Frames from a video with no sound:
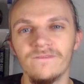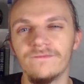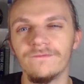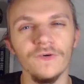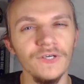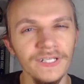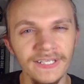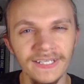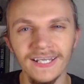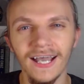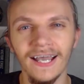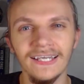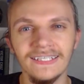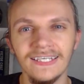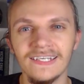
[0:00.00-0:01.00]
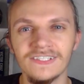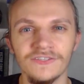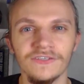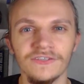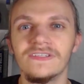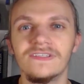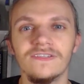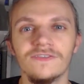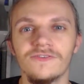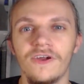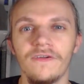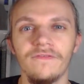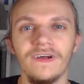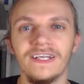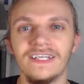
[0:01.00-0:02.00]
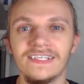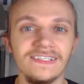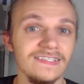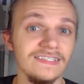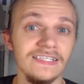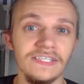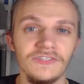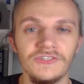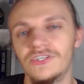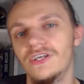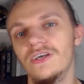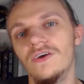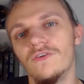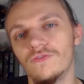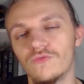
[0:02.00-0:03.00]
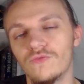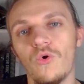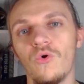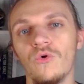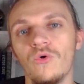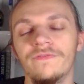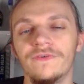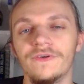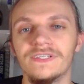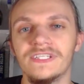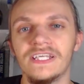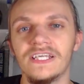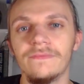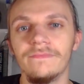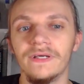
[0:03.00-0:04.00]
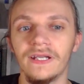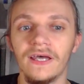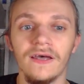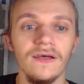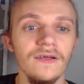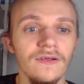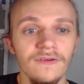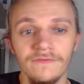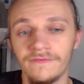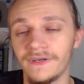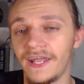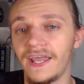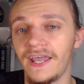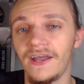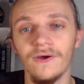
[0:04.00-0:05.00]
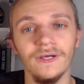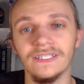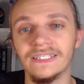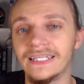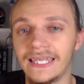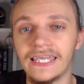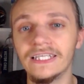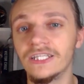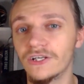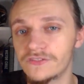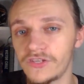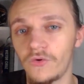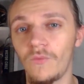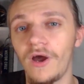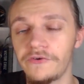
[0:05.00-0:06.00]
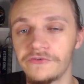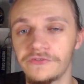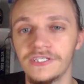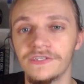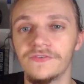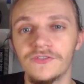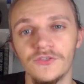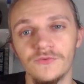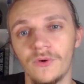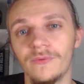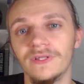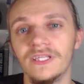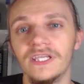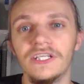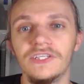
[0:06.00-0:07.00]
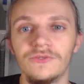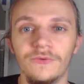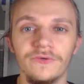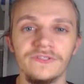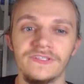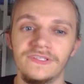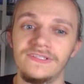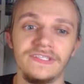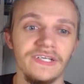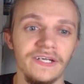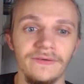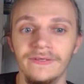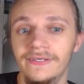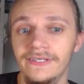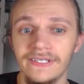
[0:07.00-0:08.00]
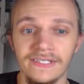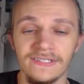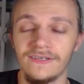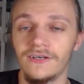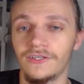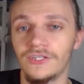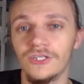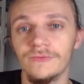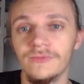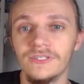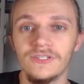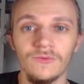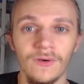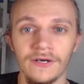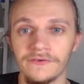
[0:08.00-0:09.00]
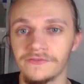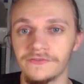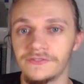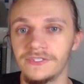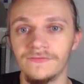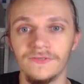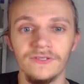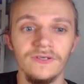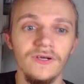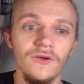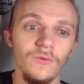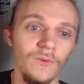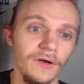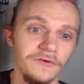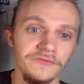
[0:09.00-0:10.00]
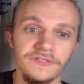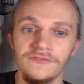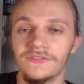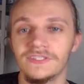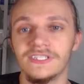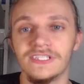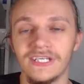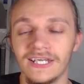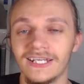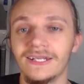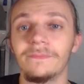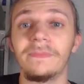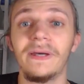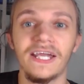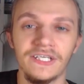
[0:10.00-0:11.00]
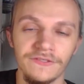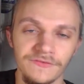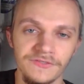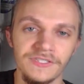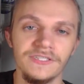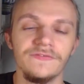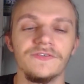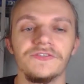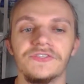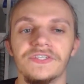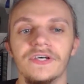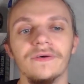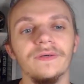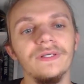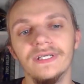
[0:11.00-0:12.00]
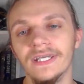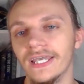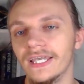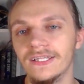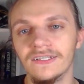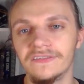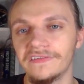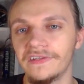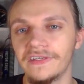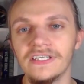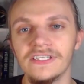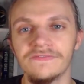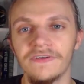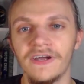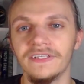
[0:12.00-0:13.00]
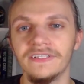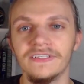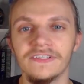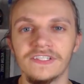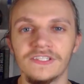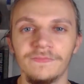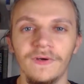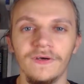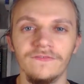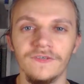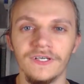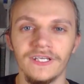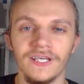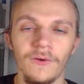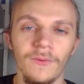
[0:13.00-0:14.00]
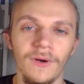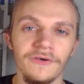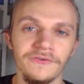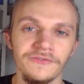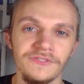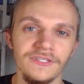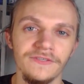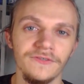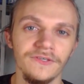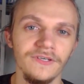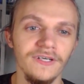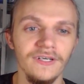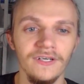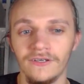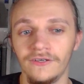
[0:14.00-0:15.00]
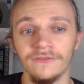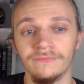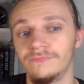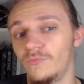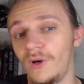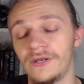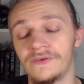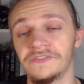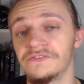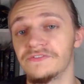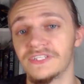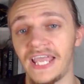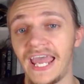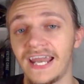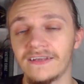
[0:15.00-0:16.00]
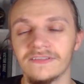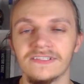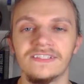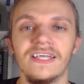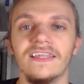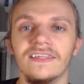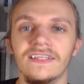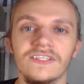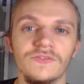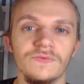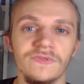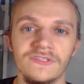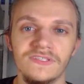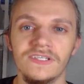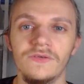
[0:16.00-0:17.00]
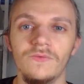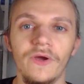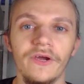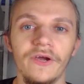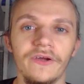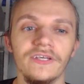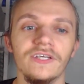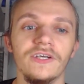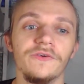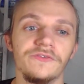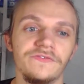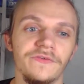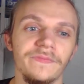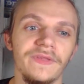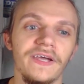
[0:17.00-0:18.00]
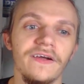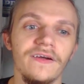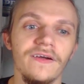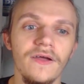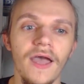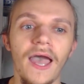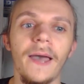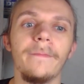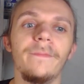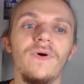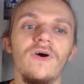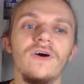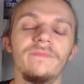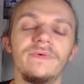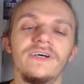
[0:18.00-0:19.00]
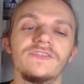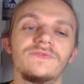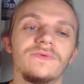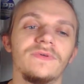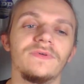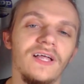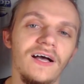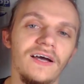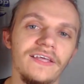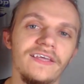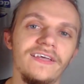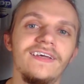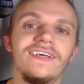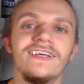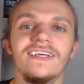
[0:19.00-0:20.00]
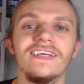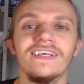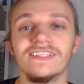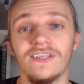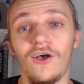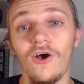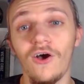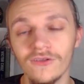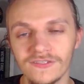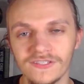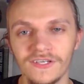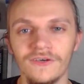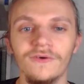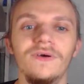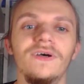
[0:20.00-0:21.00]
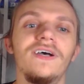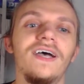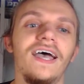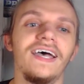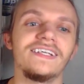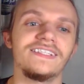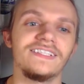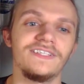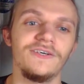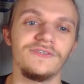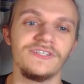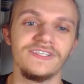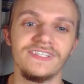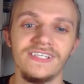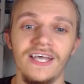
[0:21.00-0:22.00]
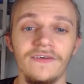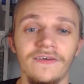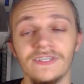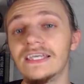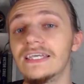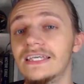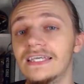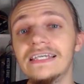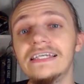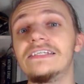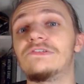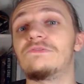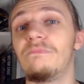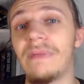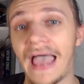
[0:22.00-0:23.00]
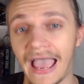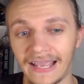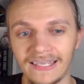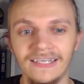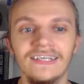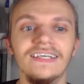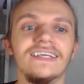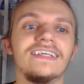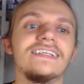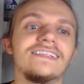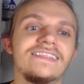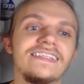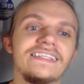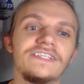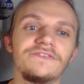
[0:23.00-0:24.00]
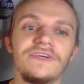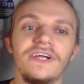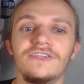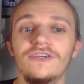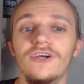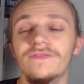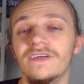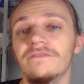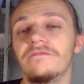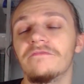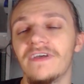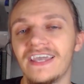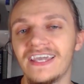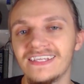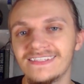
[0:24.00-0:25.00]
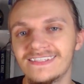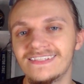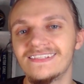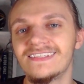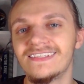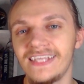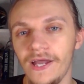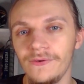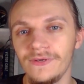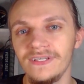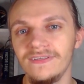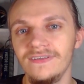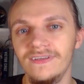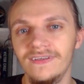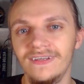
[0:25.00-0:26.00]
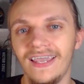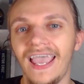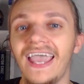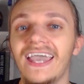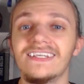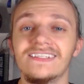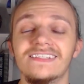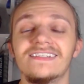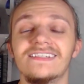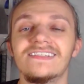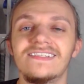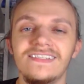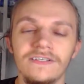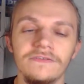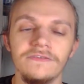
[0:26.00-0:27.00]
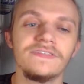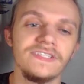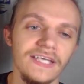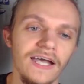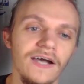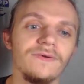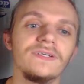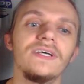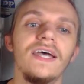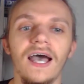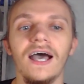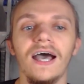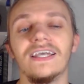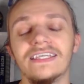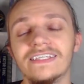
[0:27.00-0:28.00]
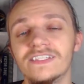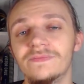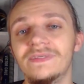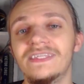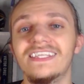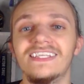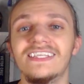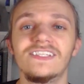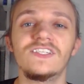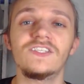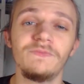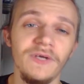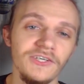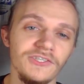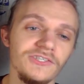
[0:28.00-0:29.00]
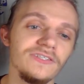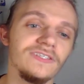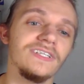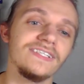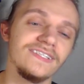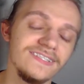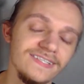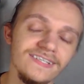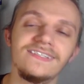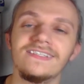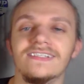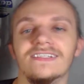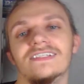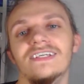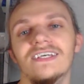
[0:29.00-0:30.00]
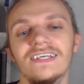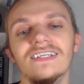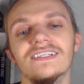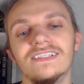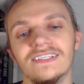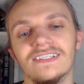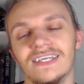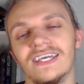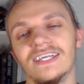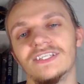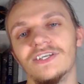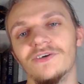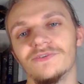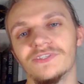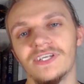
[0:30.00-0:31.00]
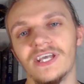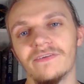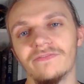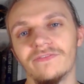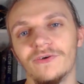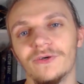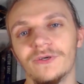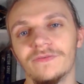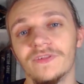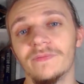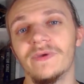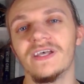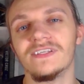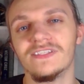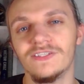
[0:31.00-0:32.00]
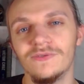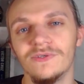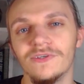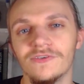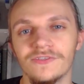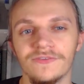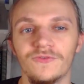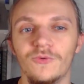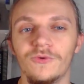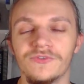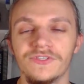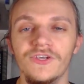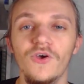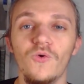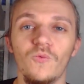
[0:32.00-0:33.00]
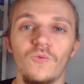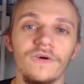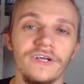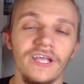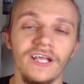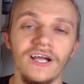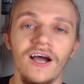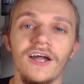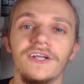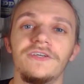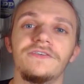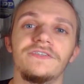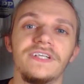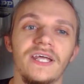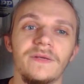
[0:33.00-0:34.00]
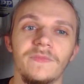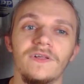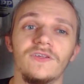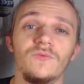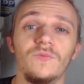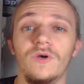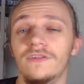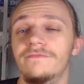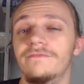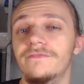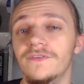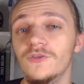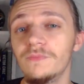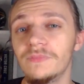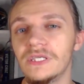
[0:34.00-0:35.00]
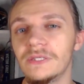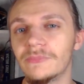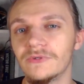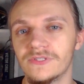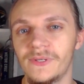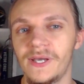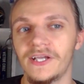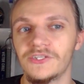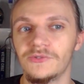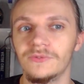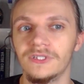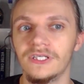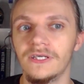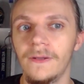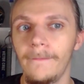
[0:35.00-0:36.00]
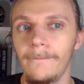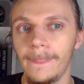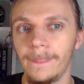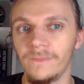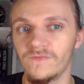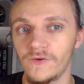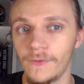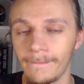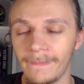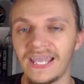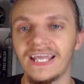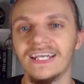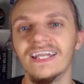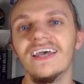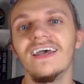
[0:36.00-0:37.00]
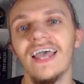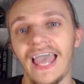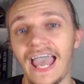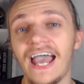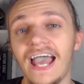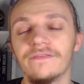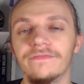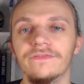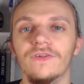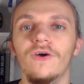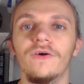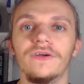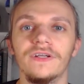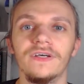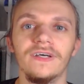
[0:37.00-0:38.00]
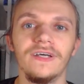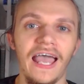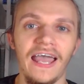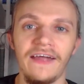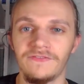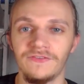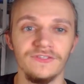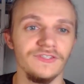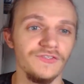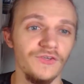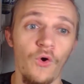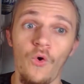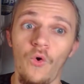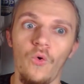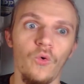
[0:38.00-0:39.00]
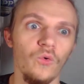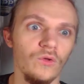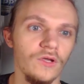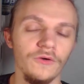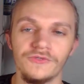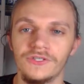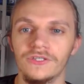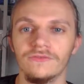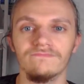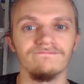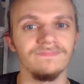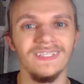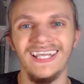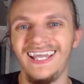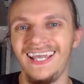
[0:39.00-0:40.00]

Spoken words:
footing, I guess, or he's still trying to find his niche role for a team. But for now, it looks like wide receivers is what we're leaning towards, because, you know, he's gone QB to wide receiver, wide receivers to tight end, back to receivers. So it looks like he's finding his footing at wide receiver, or wide receivers analyst, at least. We'll see where he goes from there. And Paul Pasqualani is also, as the coaching staff, he is back. He is the director of advanced scouting and self-scout. He has been the special assistant to the head coach at Florida for the past 2 years, of course, working under Dan Mullen, one of the few people to actually remain at Florida after this whole coaching